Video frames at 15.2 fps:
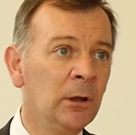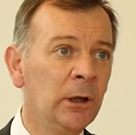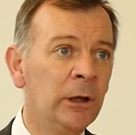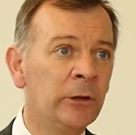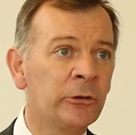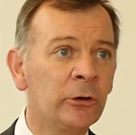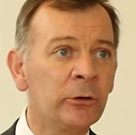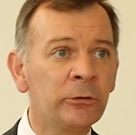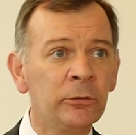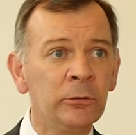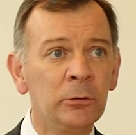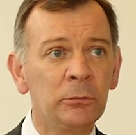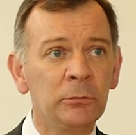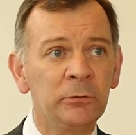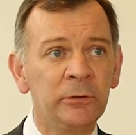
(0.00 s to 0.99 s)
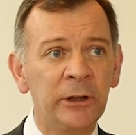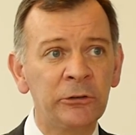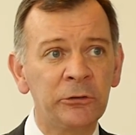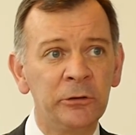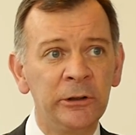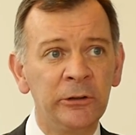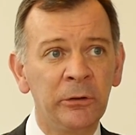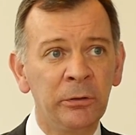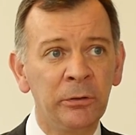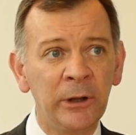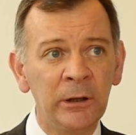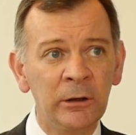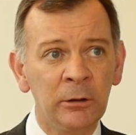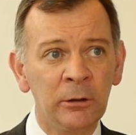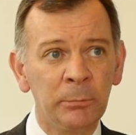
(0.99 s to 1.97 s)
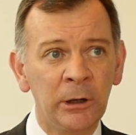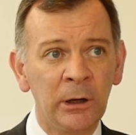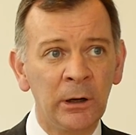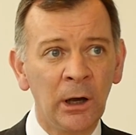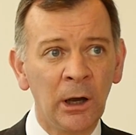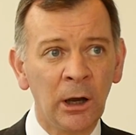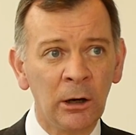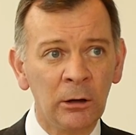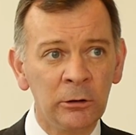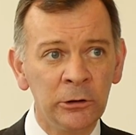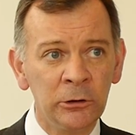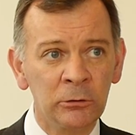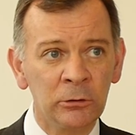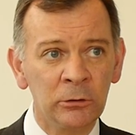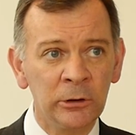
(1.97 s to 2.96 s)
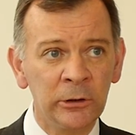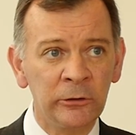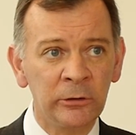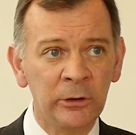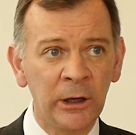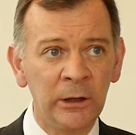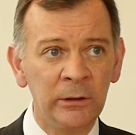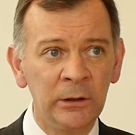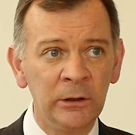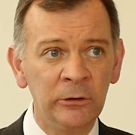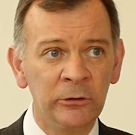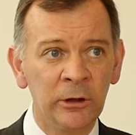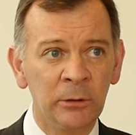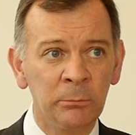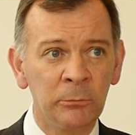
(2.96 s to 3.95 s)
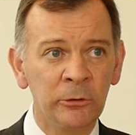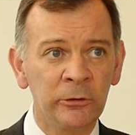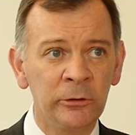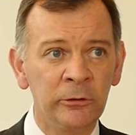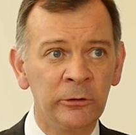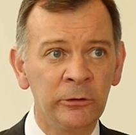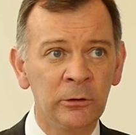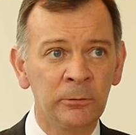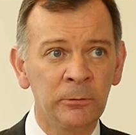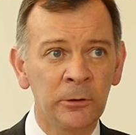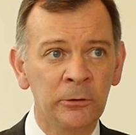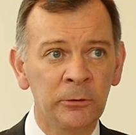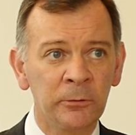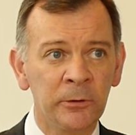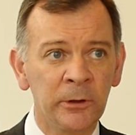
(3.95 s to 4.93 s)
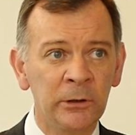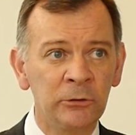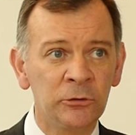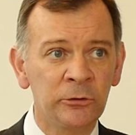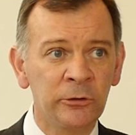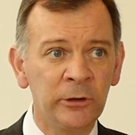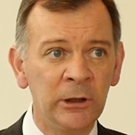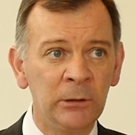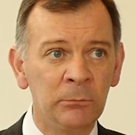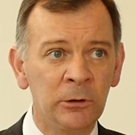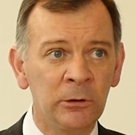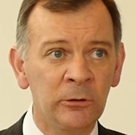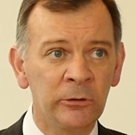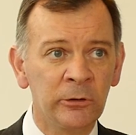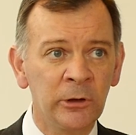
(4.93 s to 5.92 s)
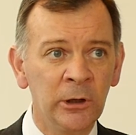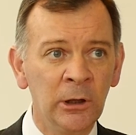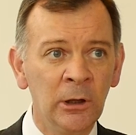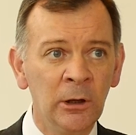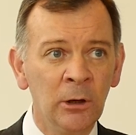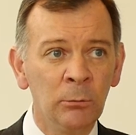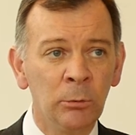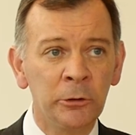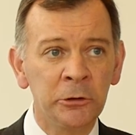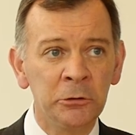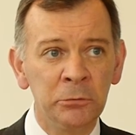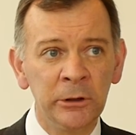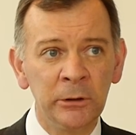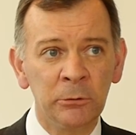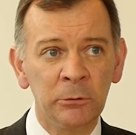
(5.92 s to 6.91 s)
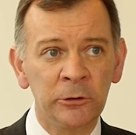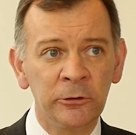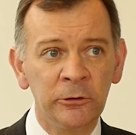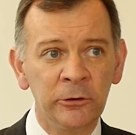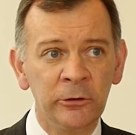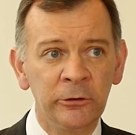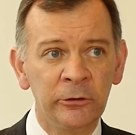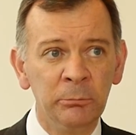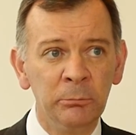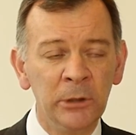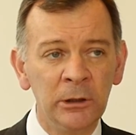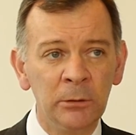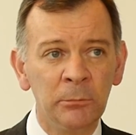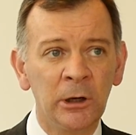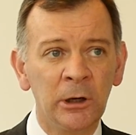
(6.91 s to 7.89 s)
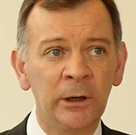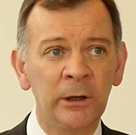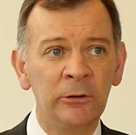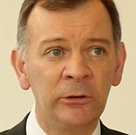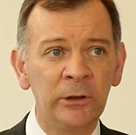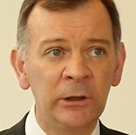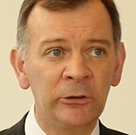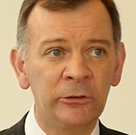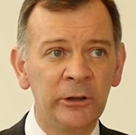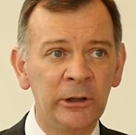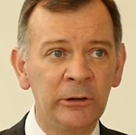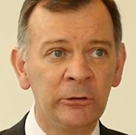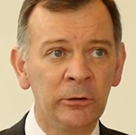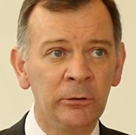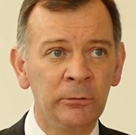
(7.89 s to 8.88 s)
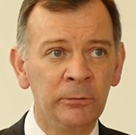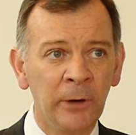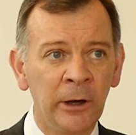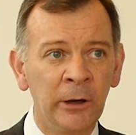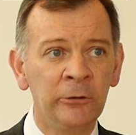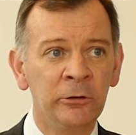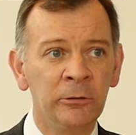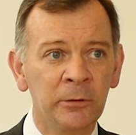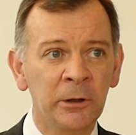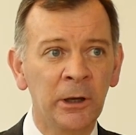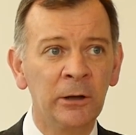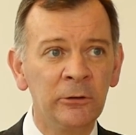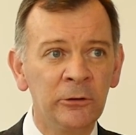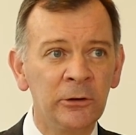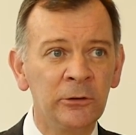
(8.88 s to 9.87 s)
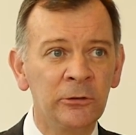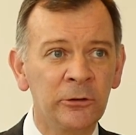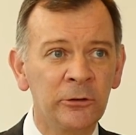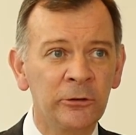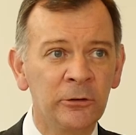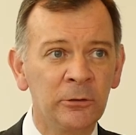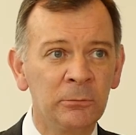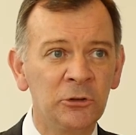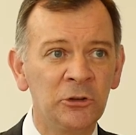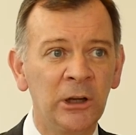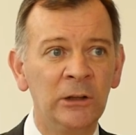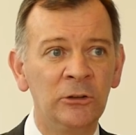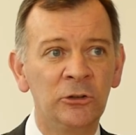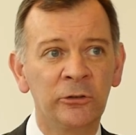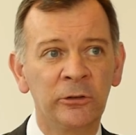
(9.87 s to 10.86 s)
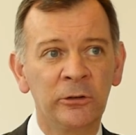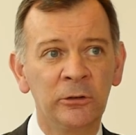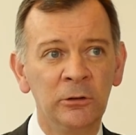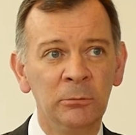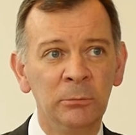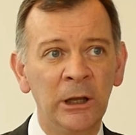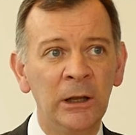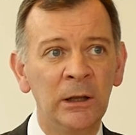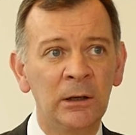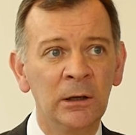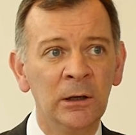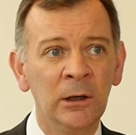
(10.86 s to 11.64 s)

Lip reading: It's also necessary to think about how you're going to get these numbers into your first financial statements. What you really want to do is to minimize the extent of out-of-accounting system changes that you make.